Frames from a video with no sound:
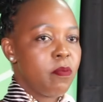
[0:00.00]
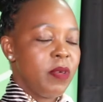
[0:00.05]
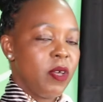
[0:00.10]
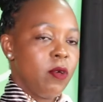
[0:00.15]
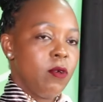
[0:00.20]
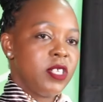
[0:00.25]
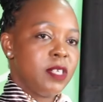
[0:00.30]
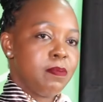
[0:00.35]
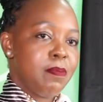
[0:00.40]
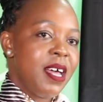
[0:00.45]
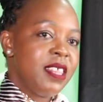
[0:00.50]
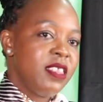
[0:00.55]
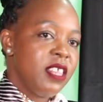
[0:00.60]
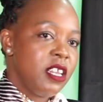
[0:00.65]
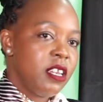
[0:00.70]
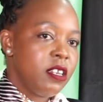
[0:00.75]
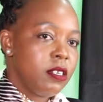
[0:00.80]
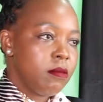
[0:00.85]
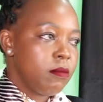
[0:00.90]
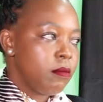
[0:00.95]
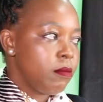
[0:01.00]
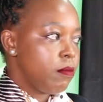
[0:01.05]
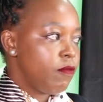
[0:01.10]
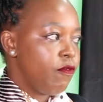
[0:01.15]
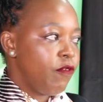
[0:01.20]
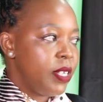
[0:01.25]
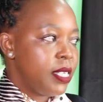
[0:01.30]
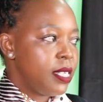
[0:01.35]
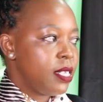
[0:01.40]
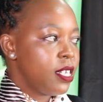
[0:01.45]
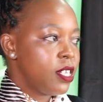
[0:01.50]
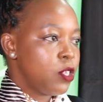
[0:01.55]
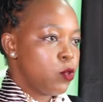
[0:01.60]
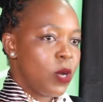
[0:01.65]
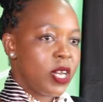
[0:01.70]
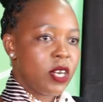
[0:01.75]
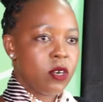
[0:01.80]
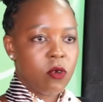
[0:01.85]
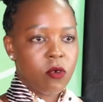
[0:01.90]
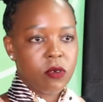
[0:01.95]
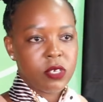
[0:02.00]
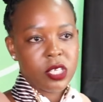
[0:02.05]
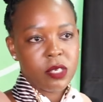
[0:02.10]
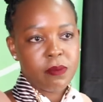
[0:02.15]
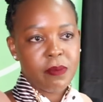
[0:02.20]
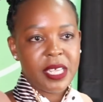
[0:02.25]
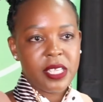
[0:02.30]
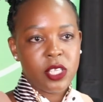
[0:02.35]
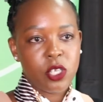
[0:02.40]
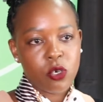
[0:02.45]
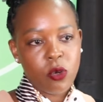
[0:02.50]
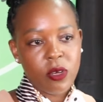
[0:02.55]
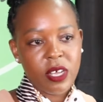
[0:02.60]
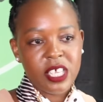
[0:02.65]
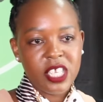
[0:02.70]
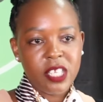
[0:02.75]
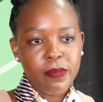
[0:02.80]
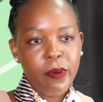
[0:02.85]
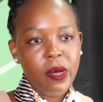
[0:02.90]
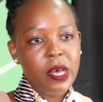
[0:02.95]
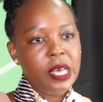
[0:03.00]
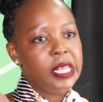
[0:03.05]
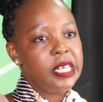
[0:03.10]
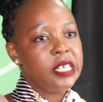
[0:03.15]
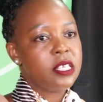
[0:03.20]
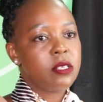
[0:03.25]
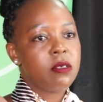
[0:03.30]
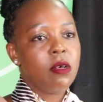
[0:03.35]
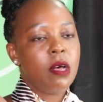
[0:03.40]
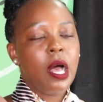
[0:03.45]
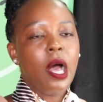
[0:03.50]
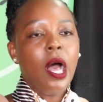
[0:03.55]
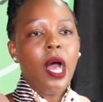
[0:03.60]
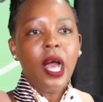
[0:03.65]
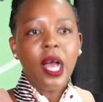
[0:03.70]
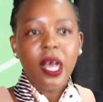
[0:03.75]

because math and physics were not my strongest point. So,